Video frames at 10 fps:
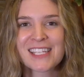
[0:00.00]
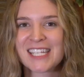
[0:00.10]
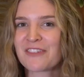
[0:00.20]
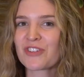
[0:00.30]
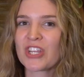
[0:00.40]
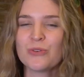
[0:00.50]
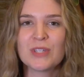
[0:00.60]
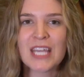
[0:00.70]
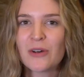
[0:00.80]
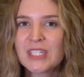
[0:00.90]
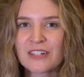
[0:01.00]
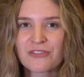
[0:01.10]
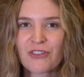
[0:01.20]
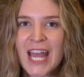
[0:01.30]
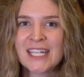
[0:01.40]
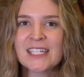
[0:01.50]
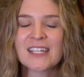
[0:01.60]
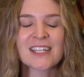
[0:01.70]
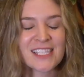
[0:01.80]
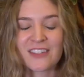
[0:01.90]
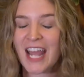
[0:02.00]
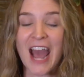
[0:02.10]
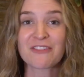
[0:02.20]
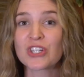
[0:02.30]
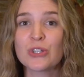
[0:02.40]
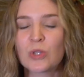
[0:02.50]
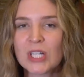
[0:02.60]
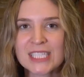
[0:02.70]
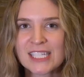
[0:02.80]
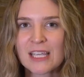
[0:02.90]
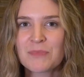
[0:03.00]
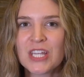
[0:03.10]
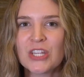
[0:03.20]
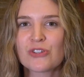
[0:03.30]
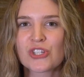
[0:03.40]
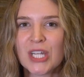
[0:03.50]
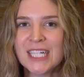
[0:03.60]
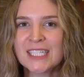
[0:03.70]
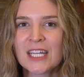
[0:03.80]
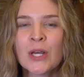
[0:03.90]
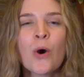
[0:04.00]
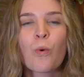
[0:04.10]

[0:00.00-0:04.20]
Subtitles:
Is it after you yelled at a friend? Is it after you looked at something you shouldn't?